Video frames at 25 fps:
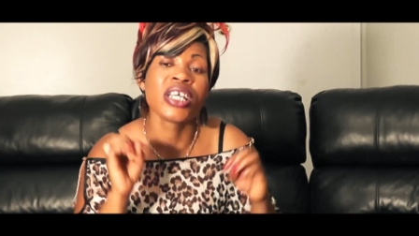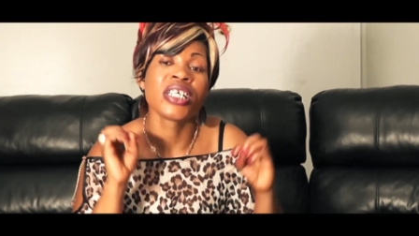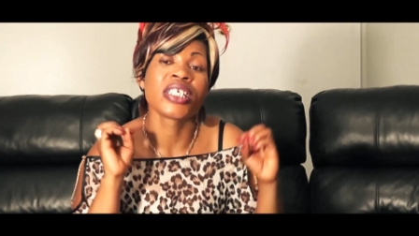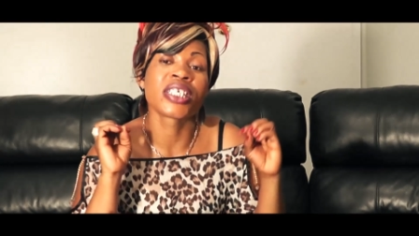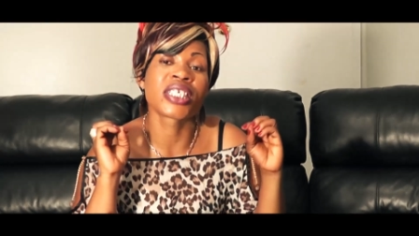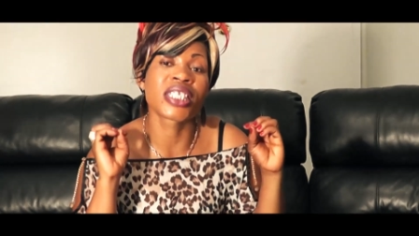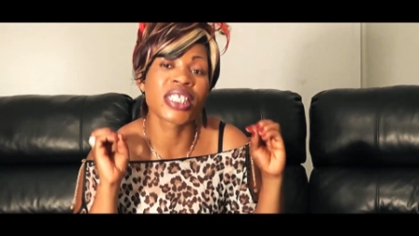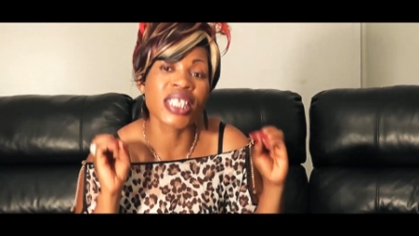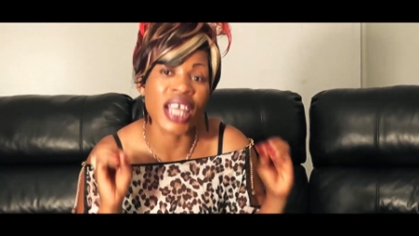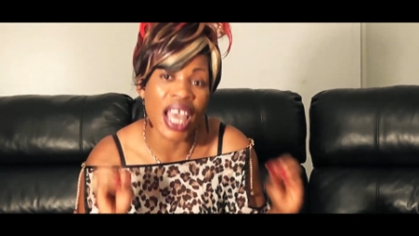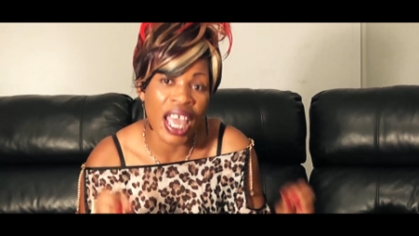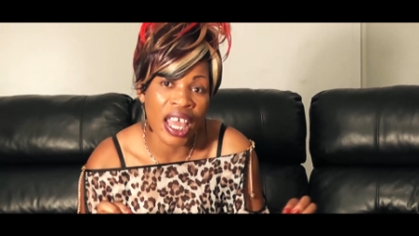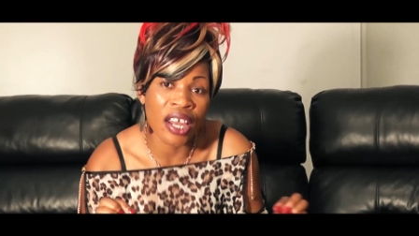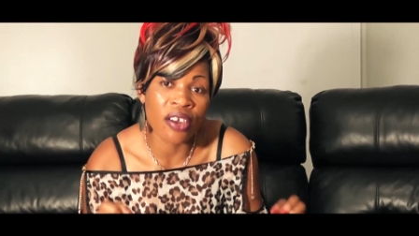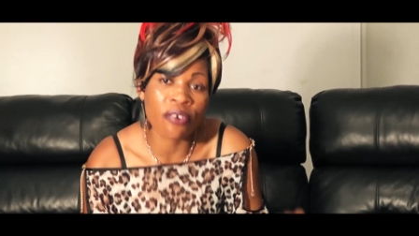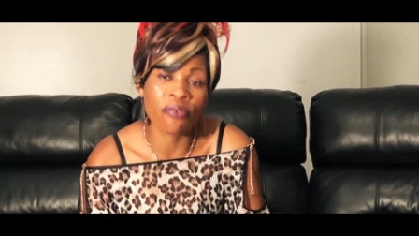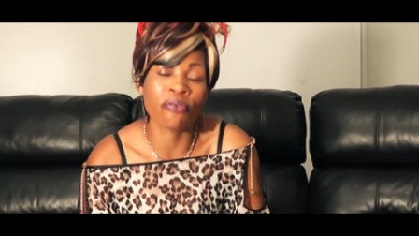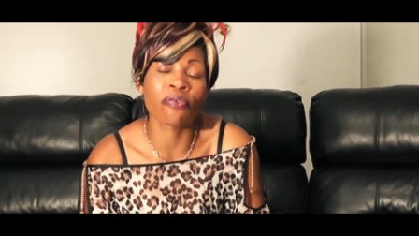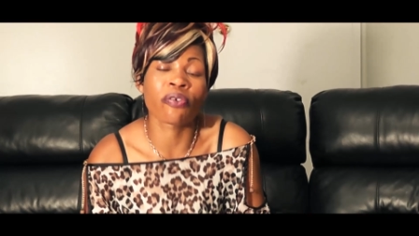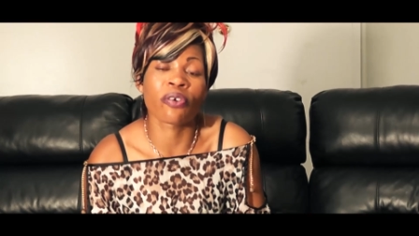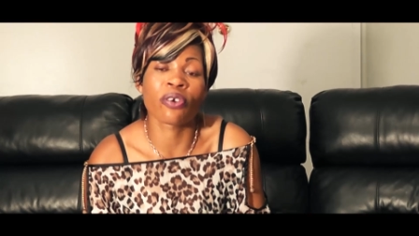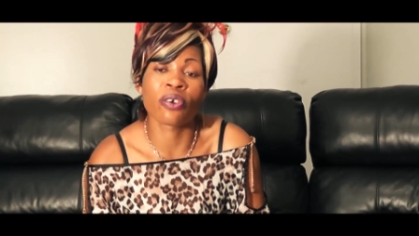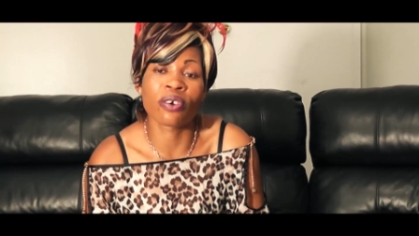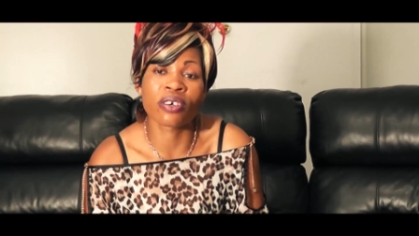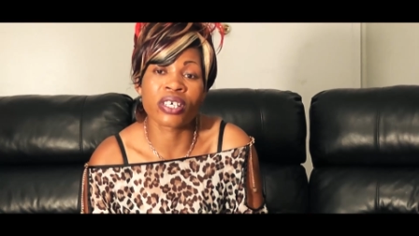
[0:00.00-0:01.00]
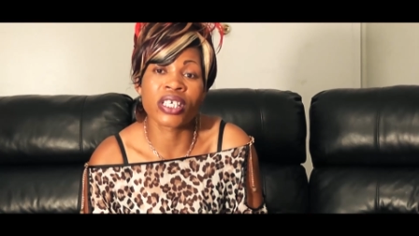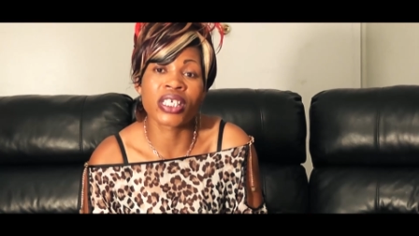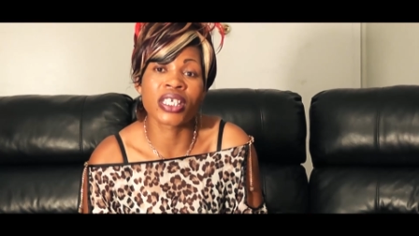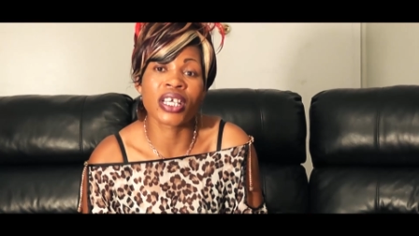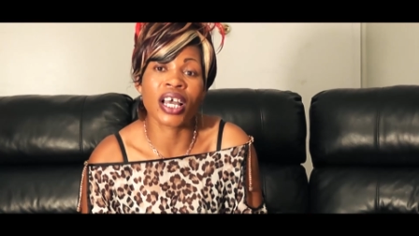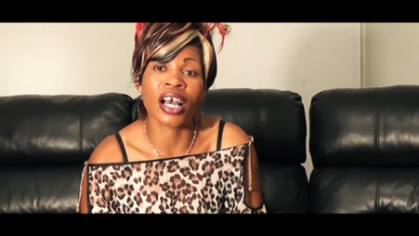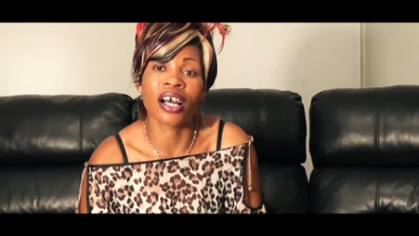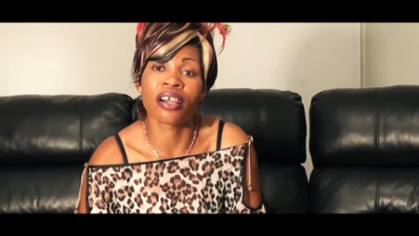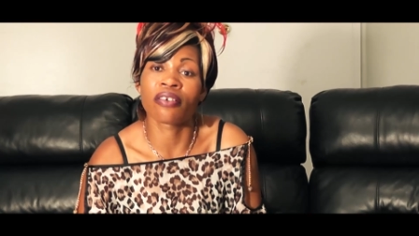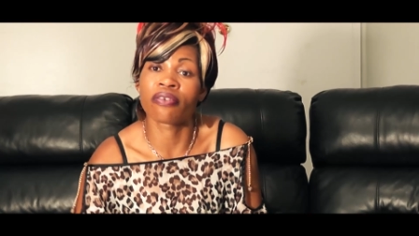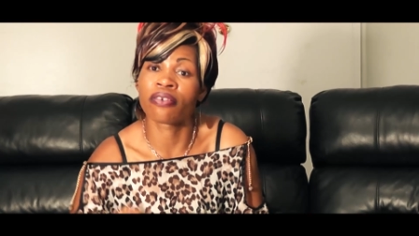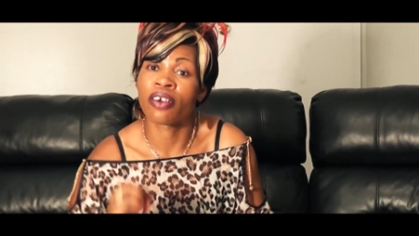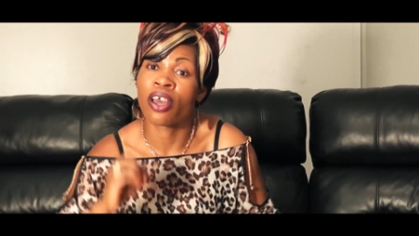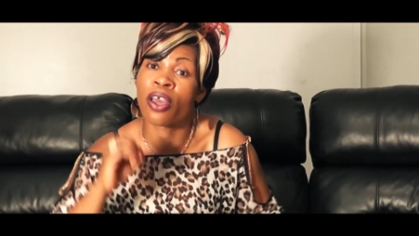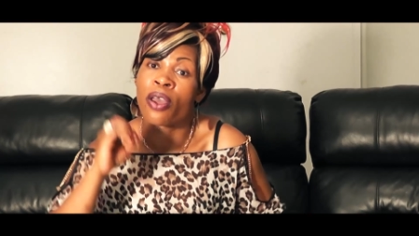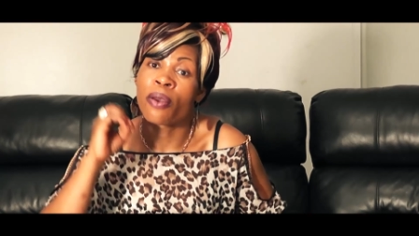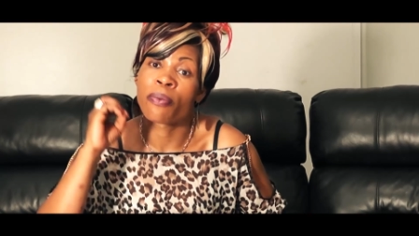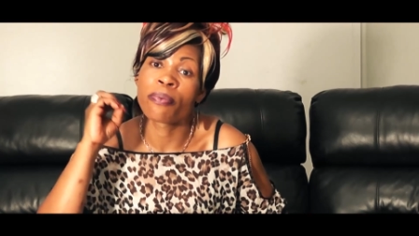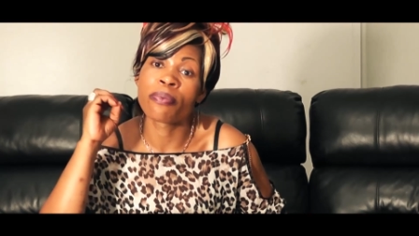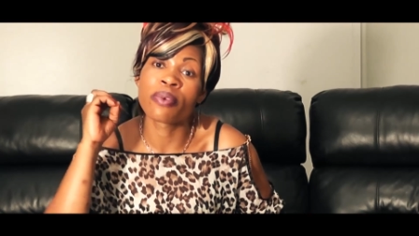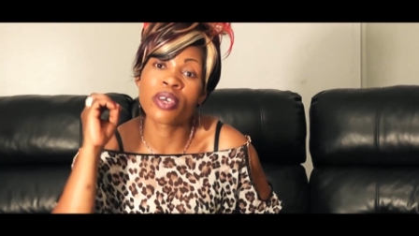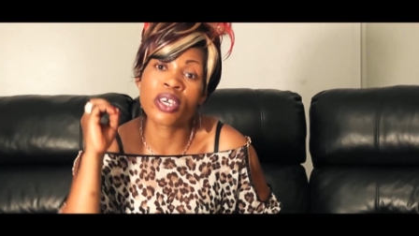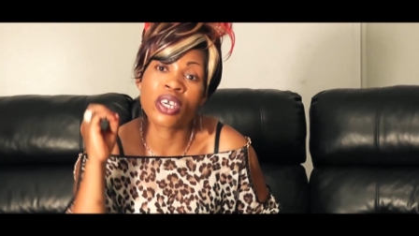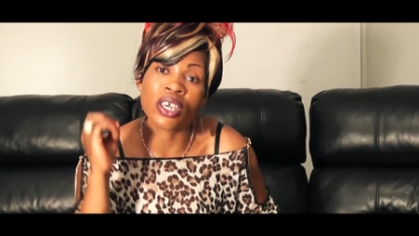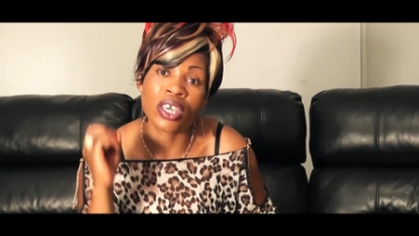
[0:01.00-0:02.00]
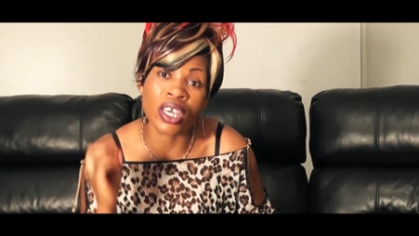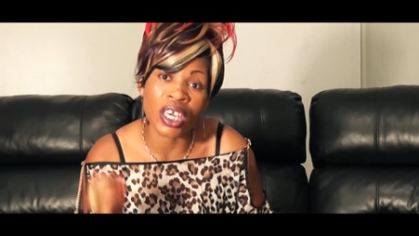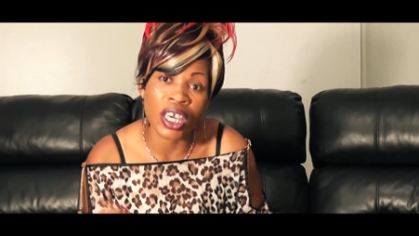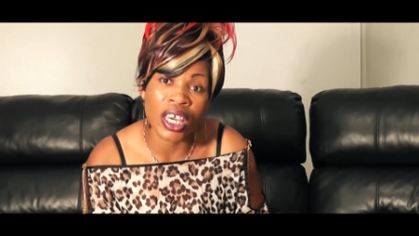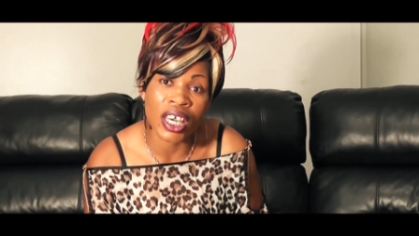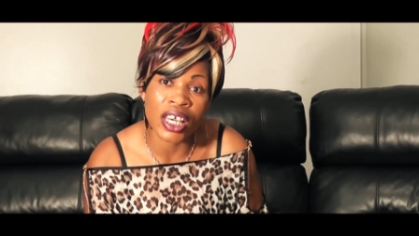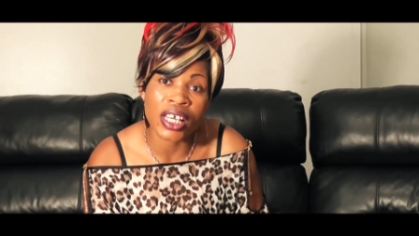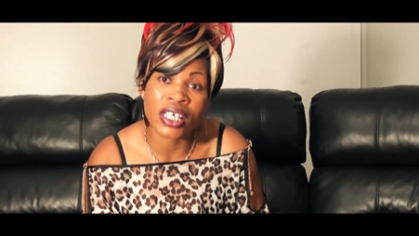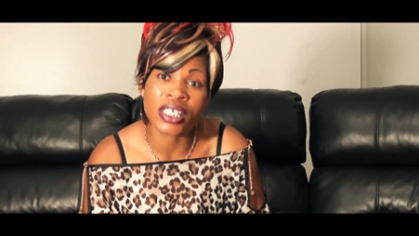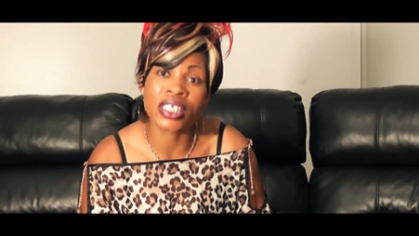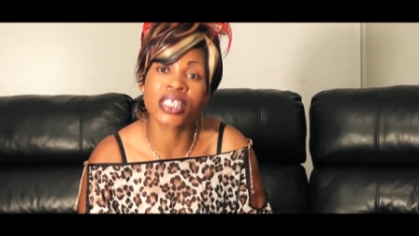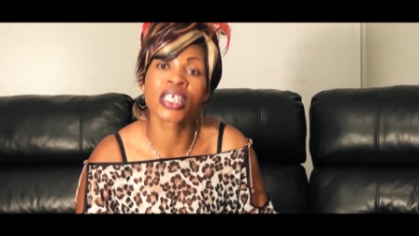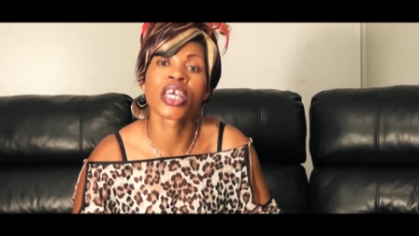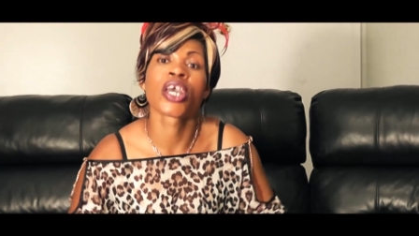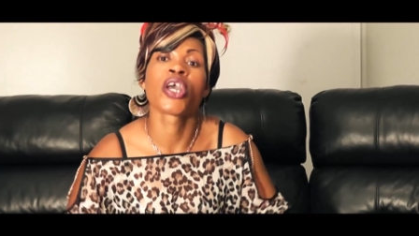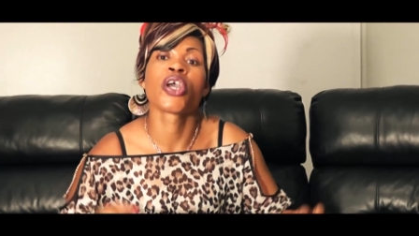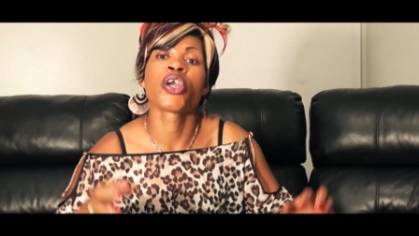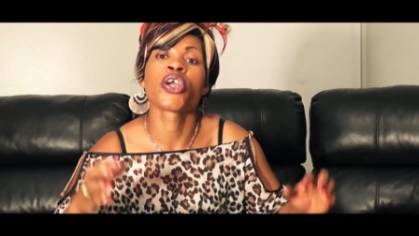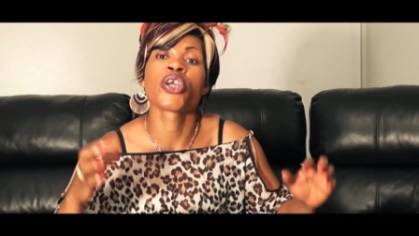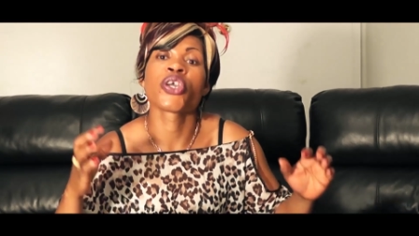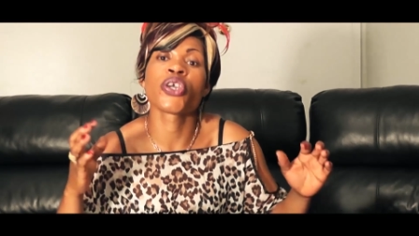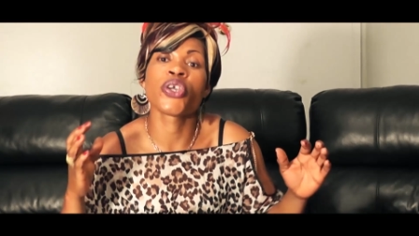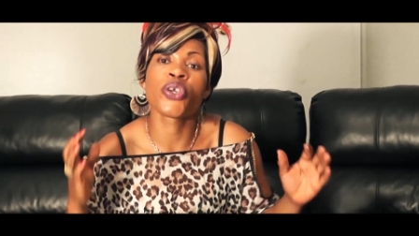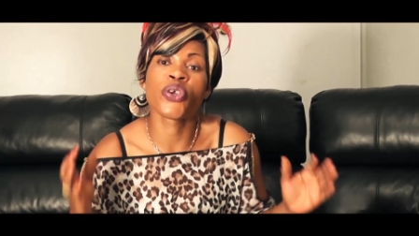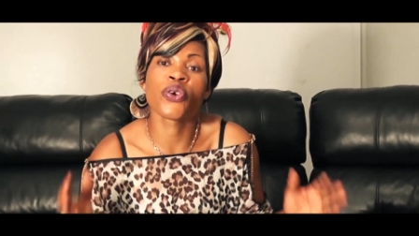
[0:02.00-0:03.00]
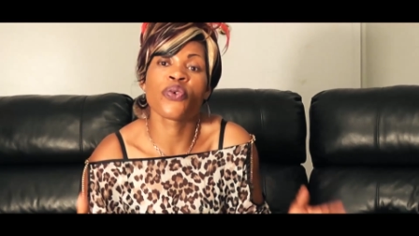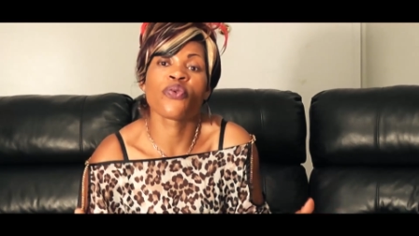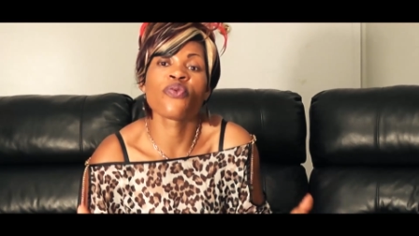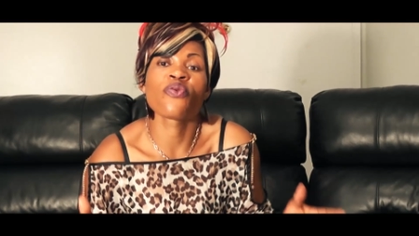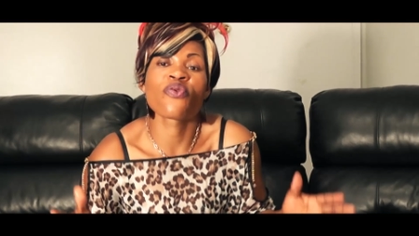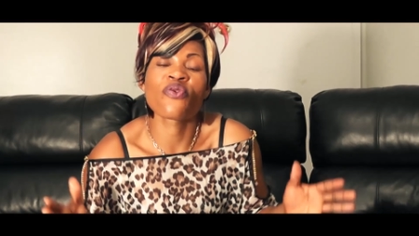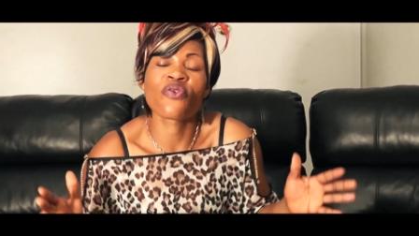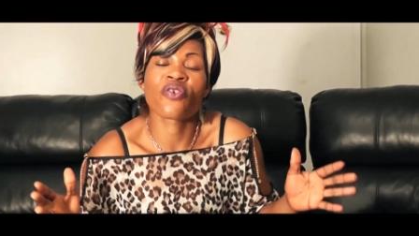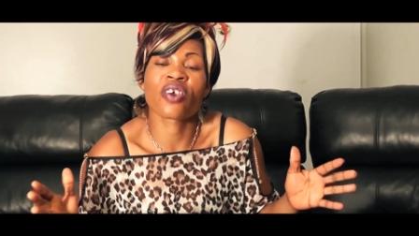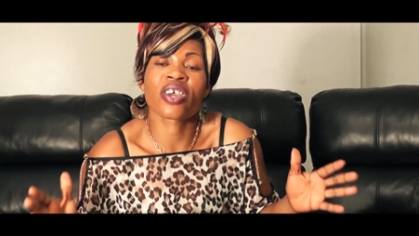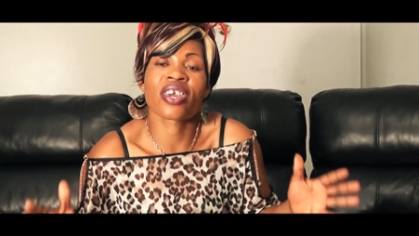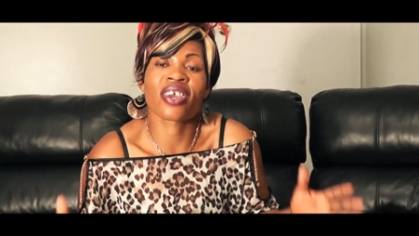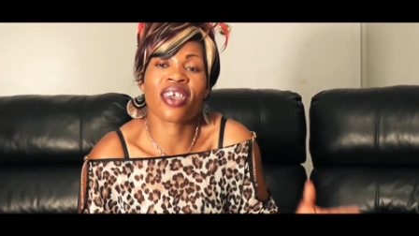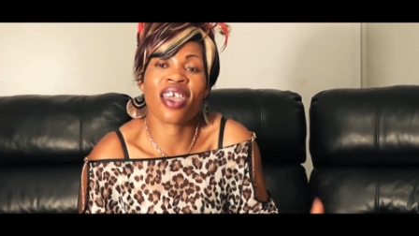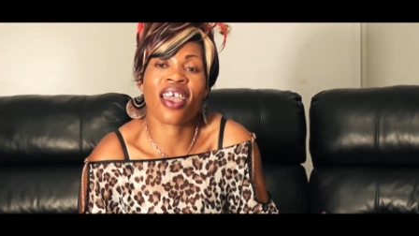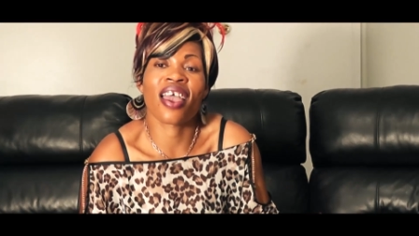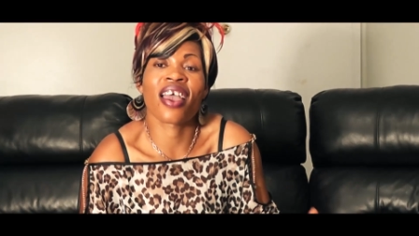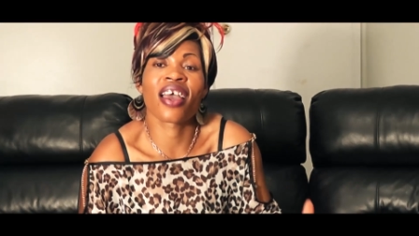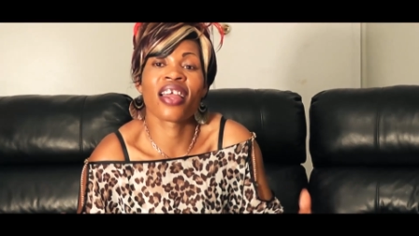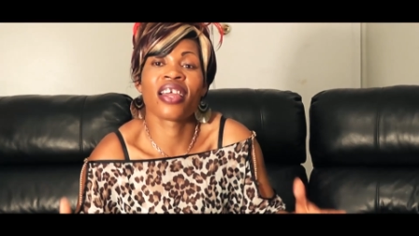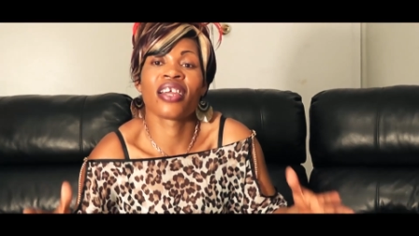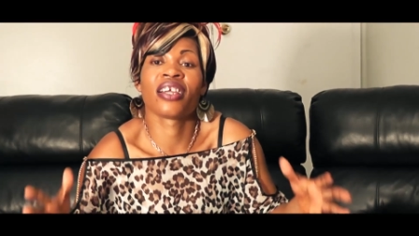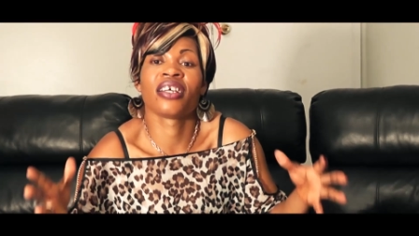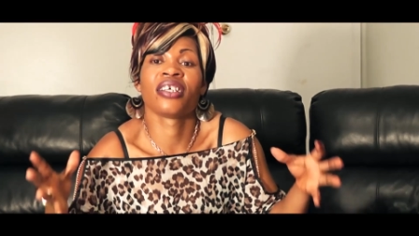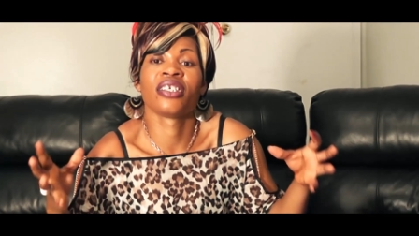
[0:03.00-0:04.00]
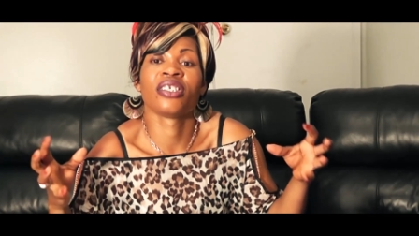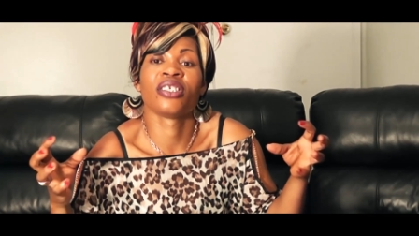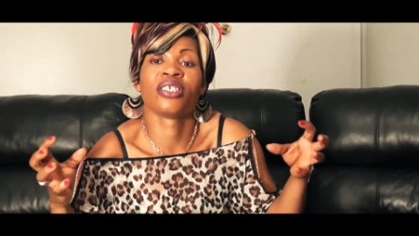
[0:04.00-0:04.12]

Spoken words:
Stand for yourself because you can